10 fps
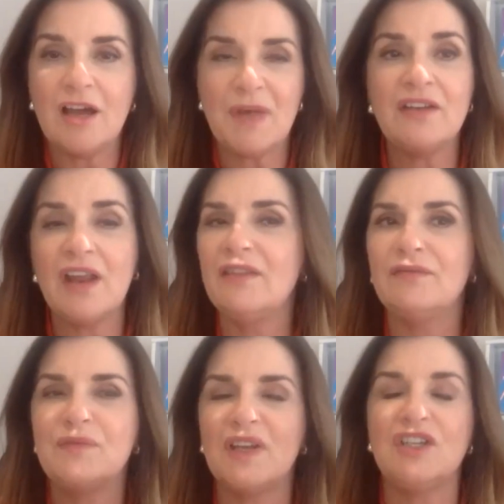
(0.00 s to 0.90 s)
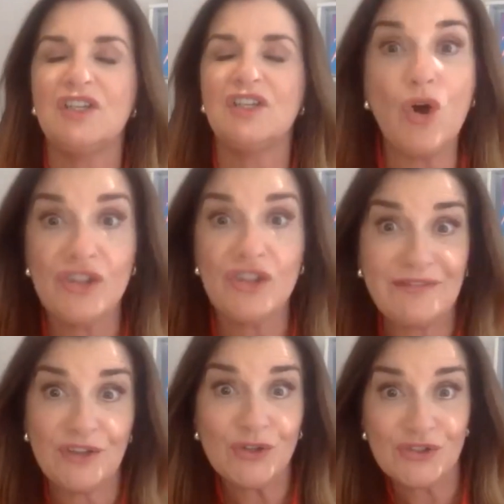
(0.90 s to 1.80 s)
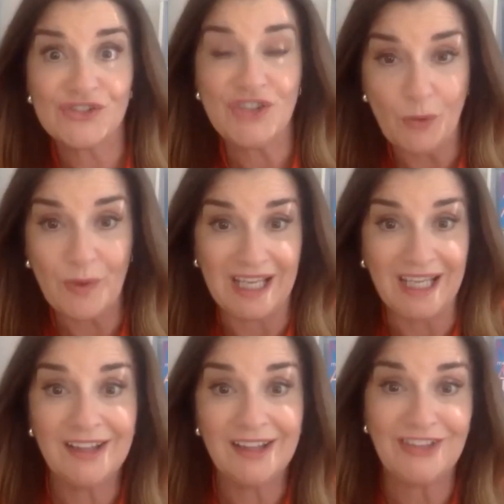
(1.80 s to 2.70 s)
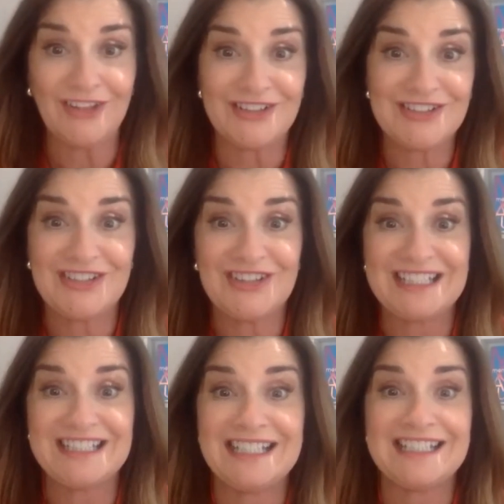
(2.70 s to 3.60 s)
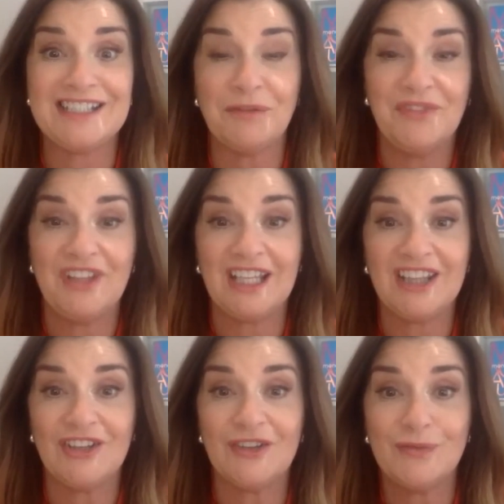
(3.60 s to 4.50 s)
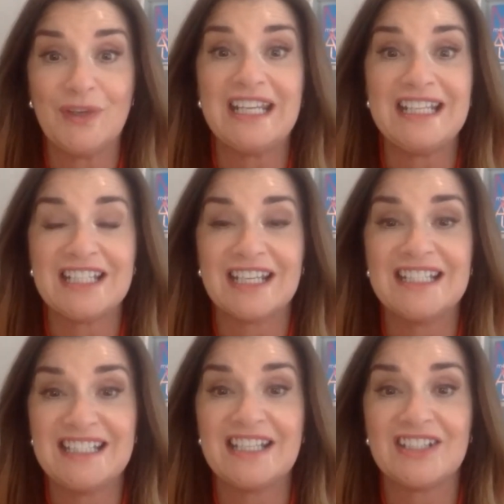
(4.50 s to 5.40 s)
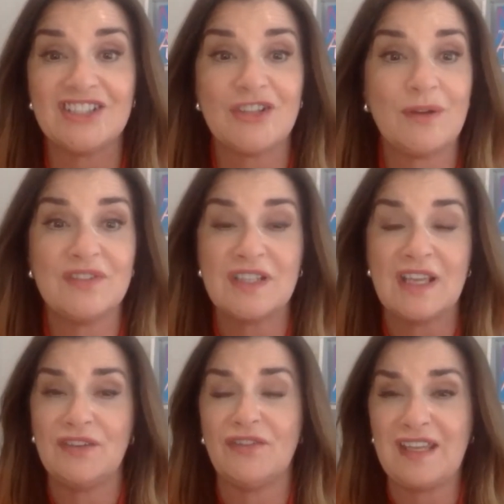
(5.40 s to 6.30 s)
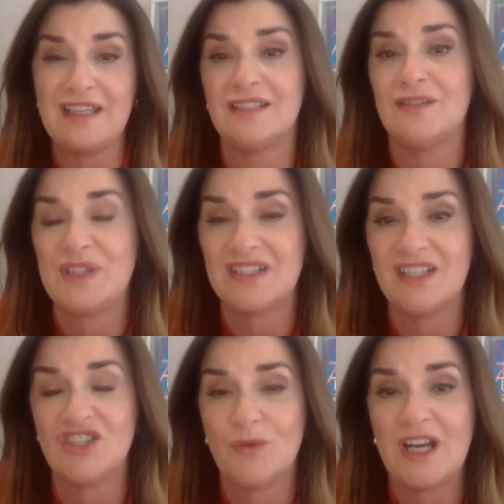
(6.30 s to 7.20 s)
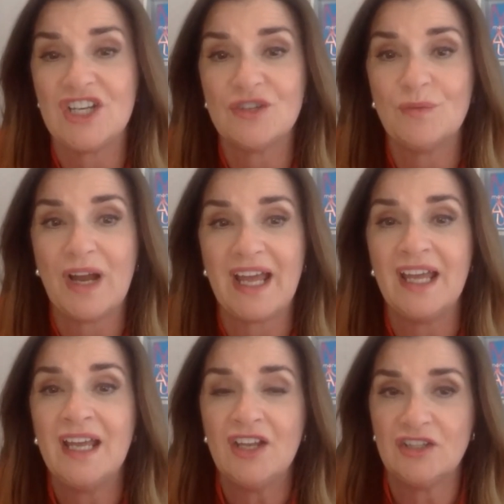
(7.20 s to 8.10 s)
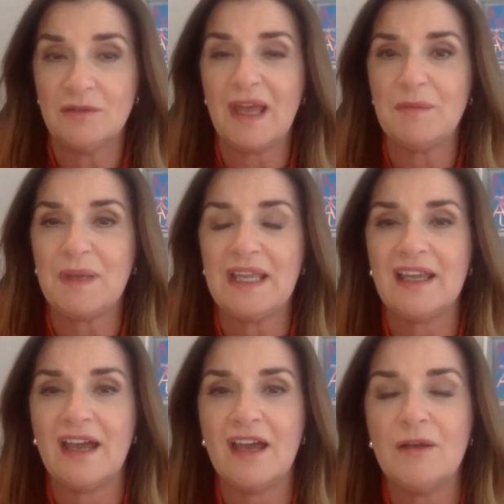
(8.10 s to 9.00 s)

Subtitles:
And you know, even us knowing that this is something that we need to consider. So if you're faced with a situation where you may be